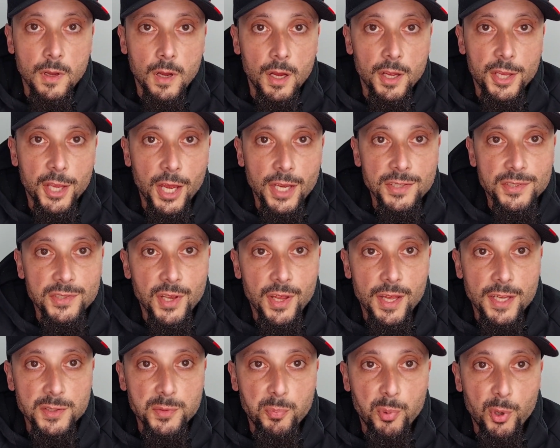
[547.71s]
Okay, so
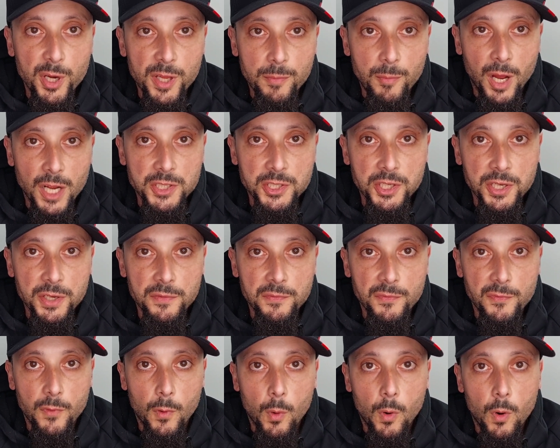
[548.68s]
that's pretty much it
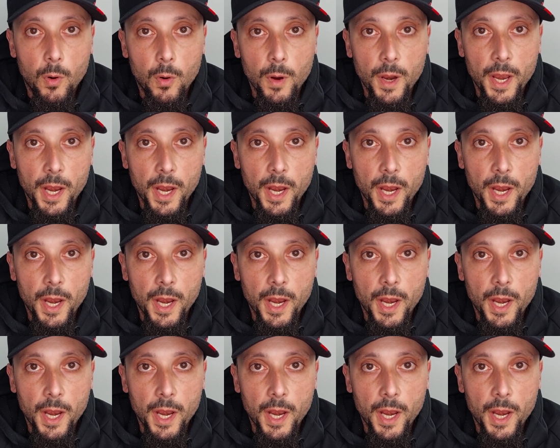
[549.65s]
for